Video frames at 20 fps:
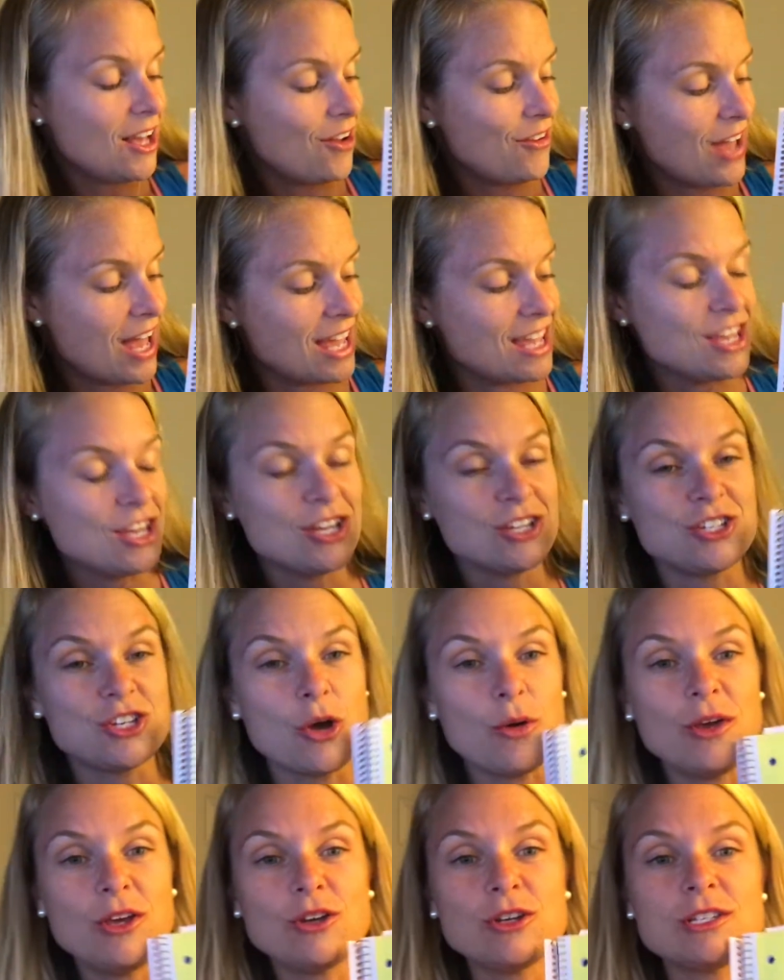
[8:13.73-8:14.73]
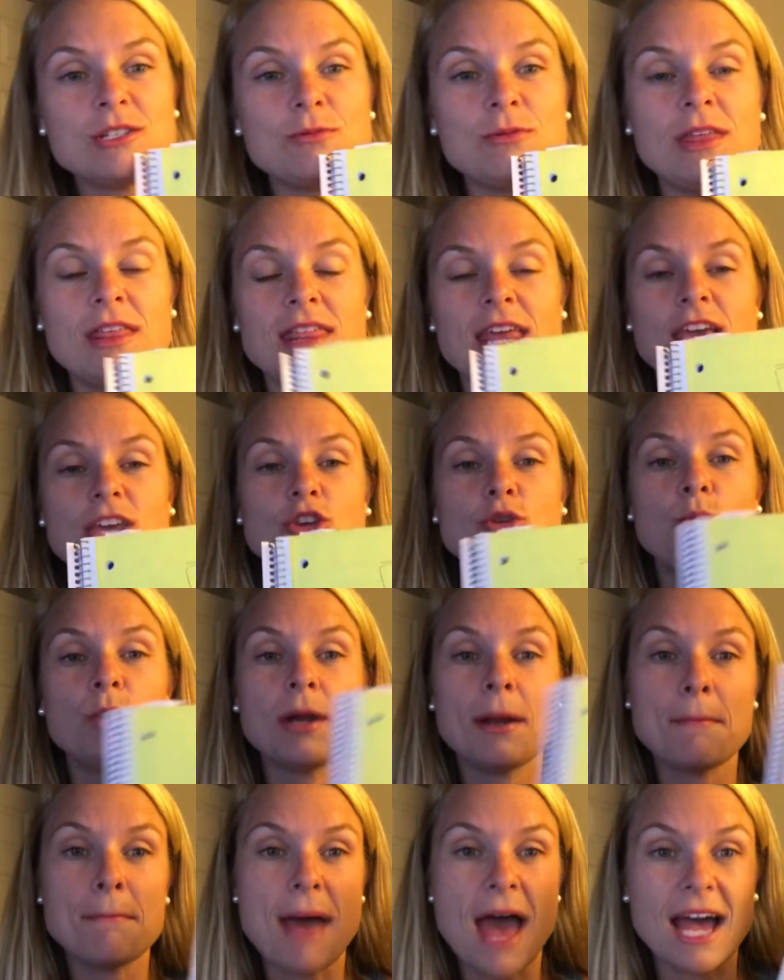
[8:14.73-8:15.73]
Okay, so here's the thing. You
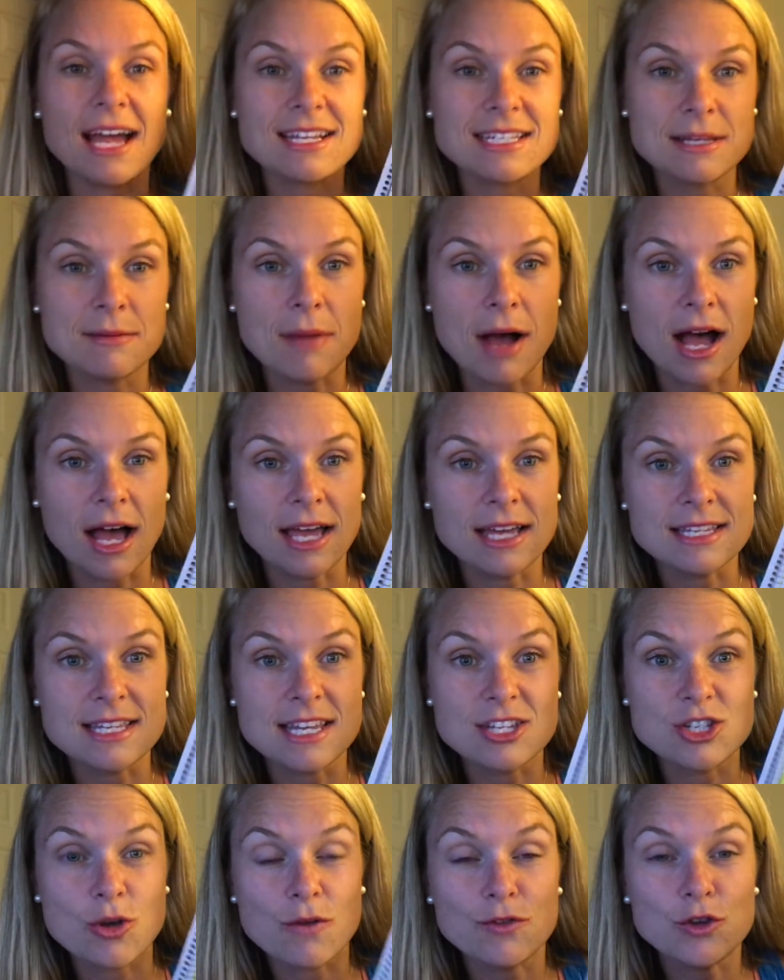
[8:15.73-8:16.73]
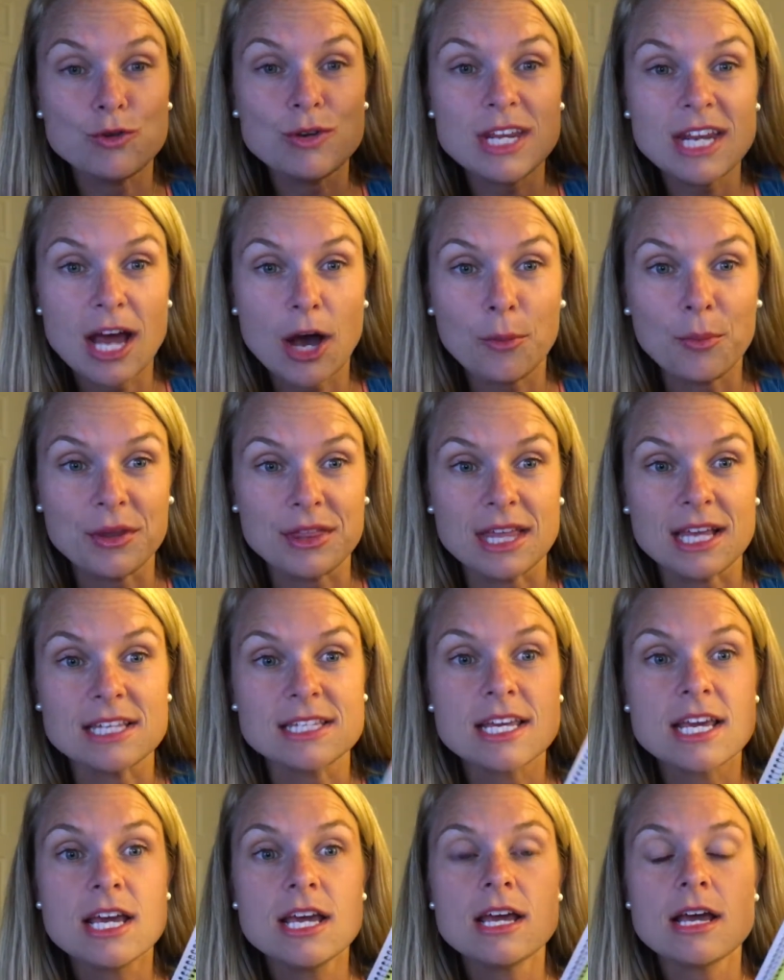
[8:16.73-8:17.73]
want to maximize. So if you need help with this,
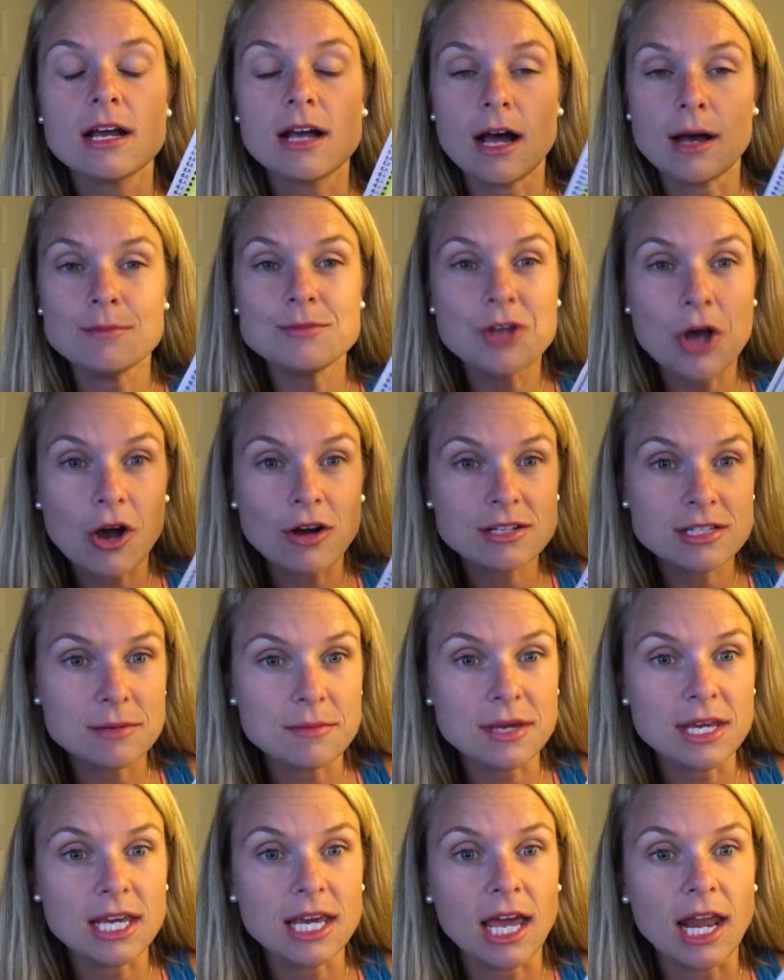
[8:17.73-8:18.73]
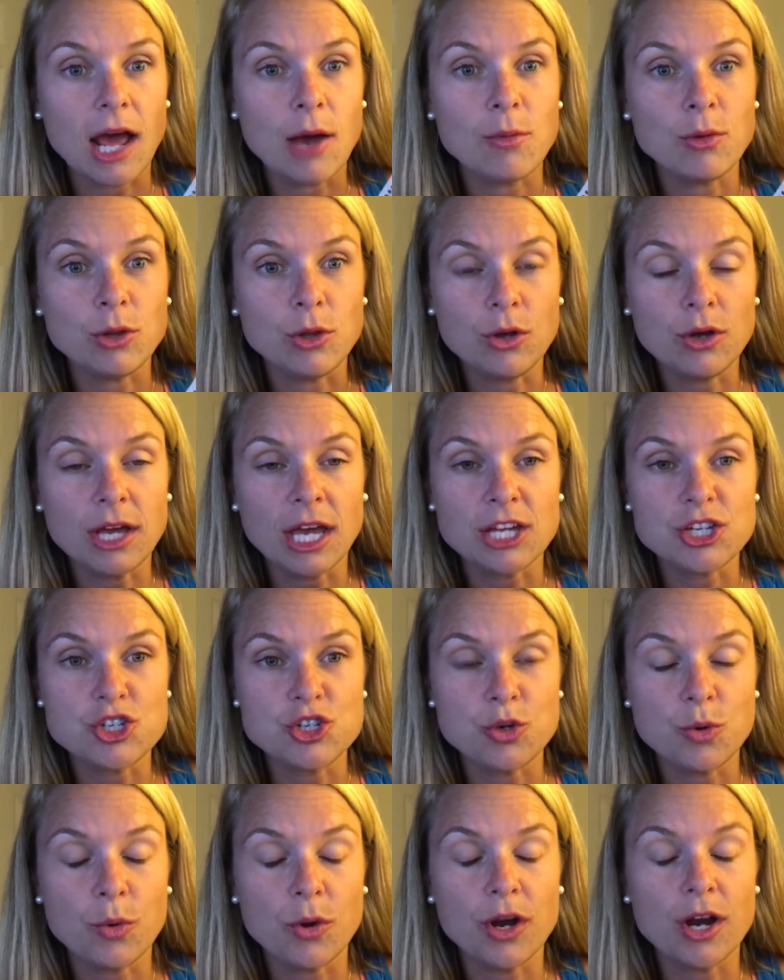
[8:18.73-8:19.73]
come talk to me and I will look at
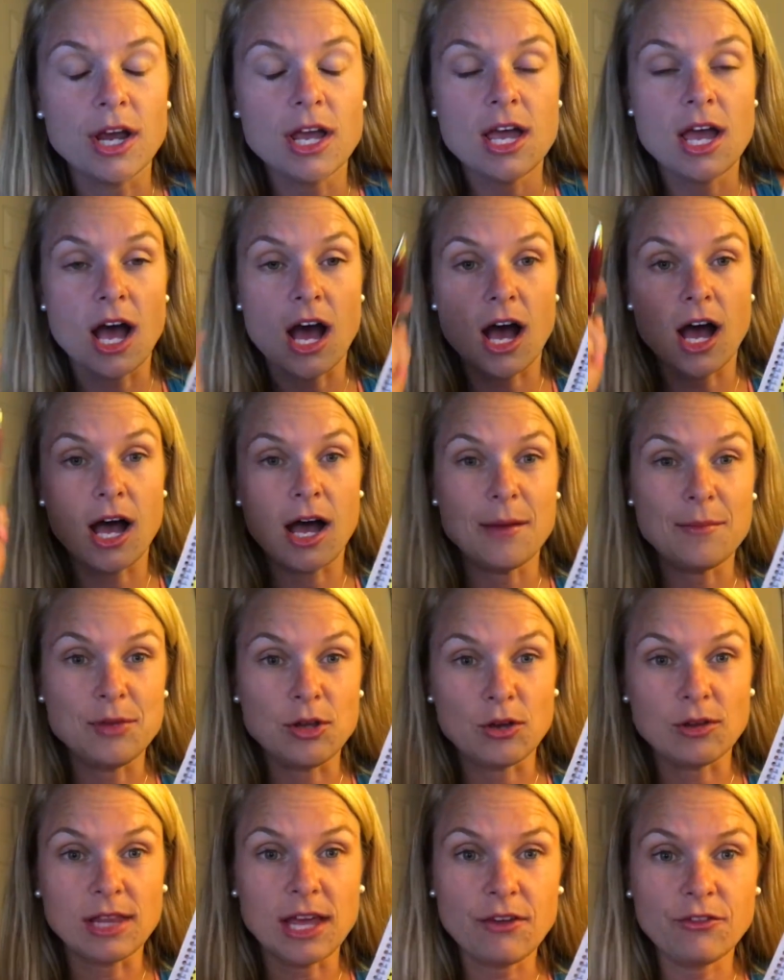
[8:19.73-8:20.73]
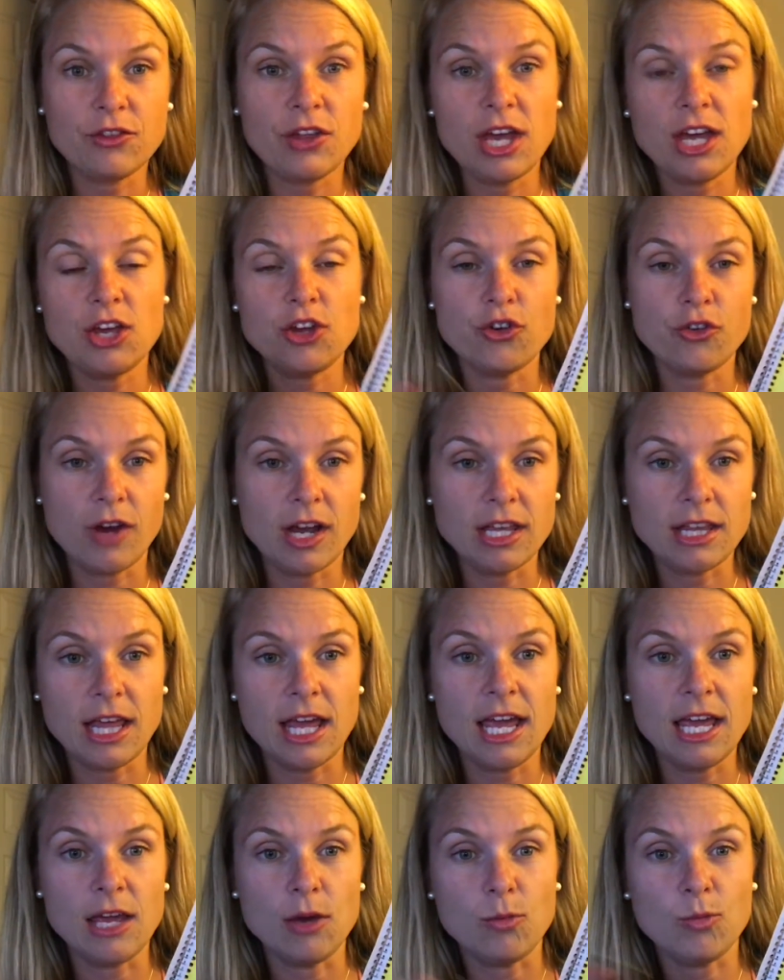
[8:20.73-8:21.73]
your um, your left leg and your right
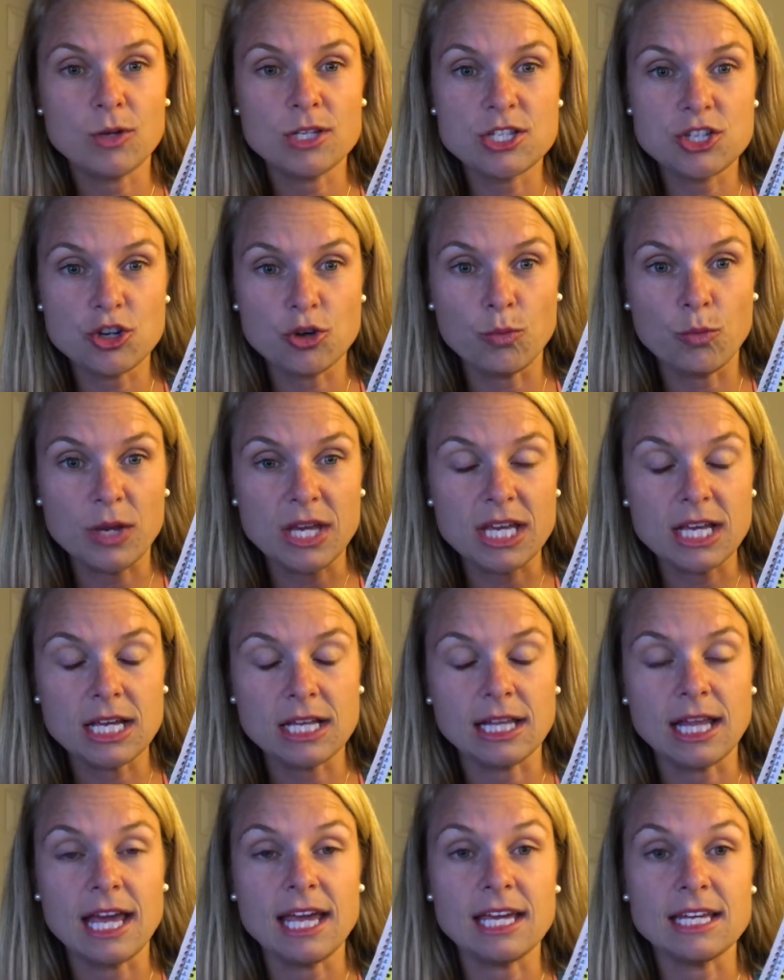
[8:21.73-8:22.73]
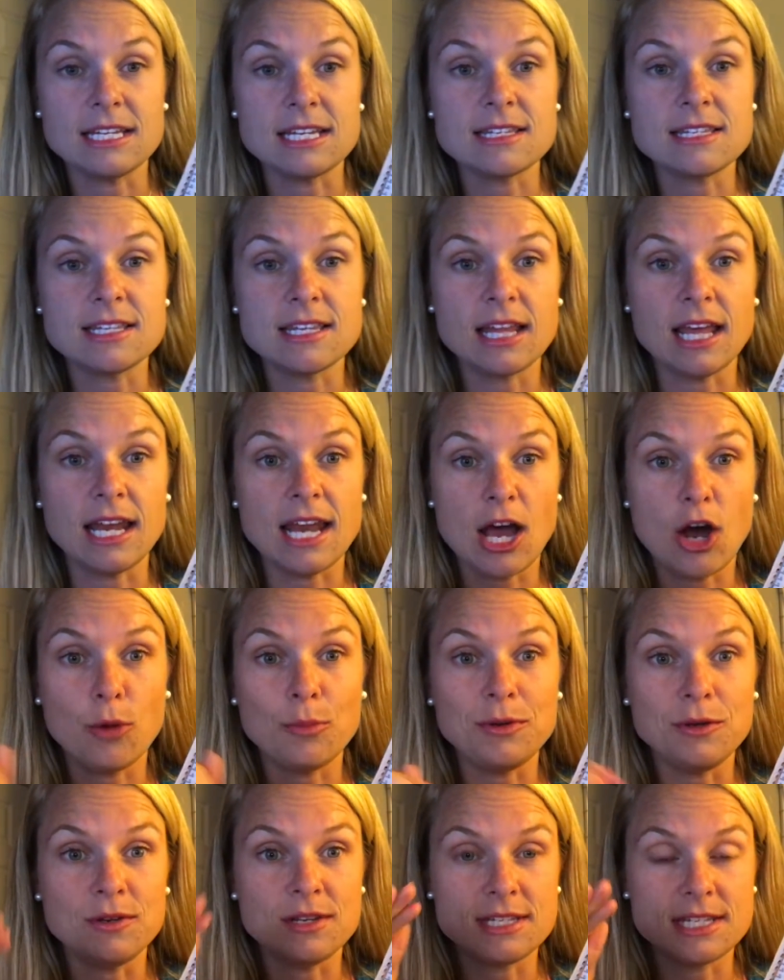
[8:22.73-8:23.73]
leg and what's your weak leg and, and
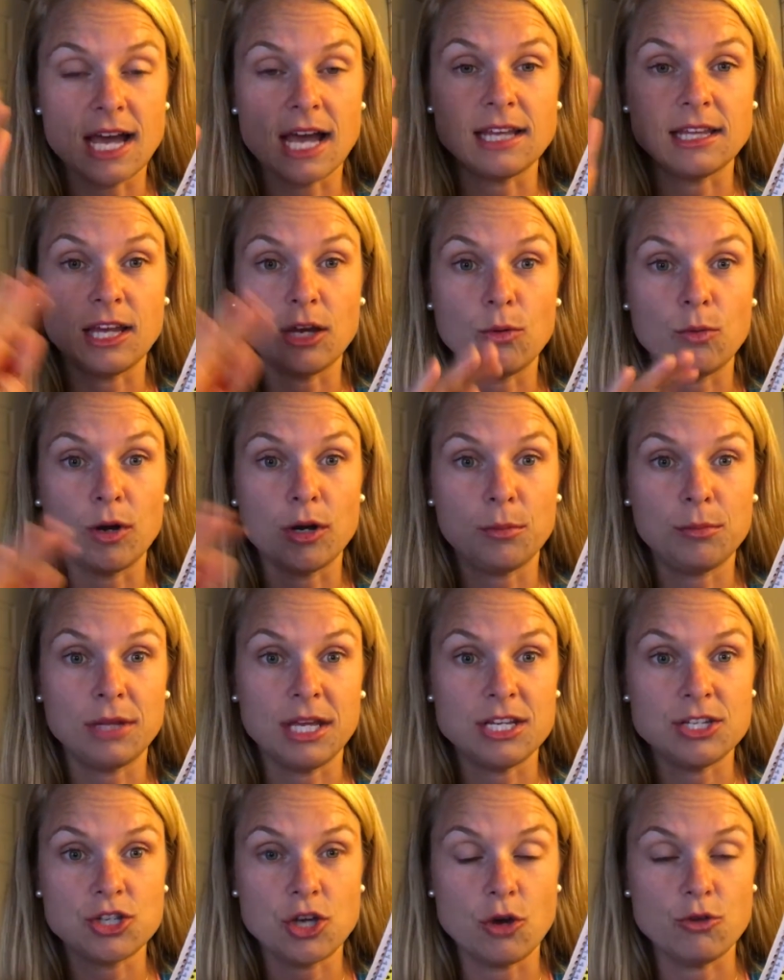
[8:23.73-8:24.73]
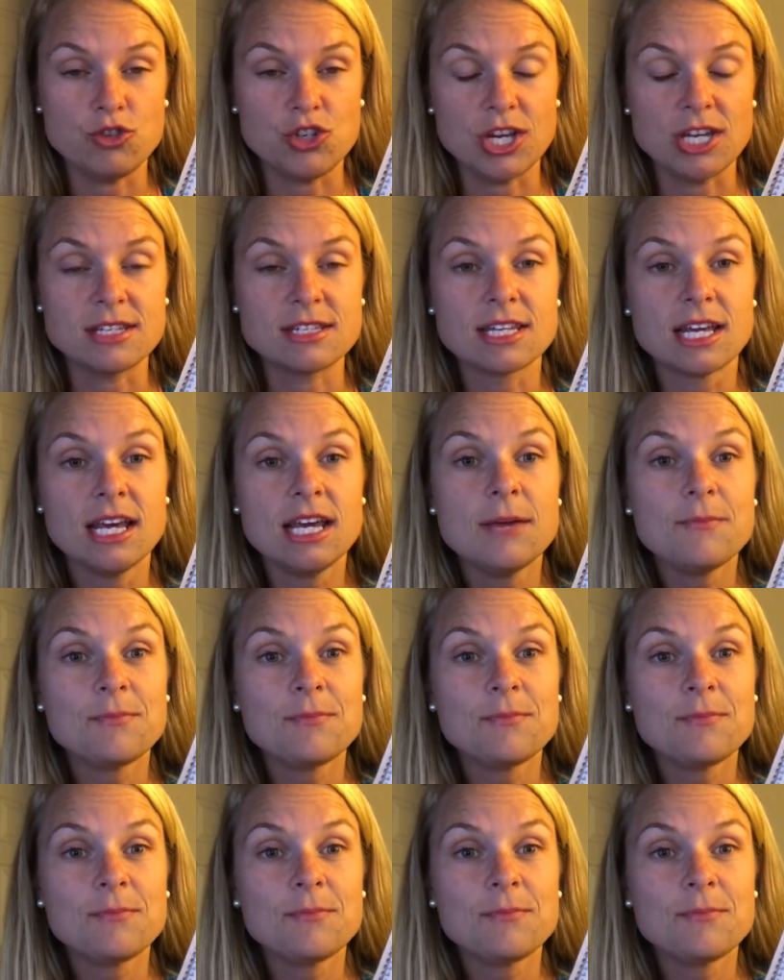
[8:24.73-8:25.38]
help you decide like where to place coaches.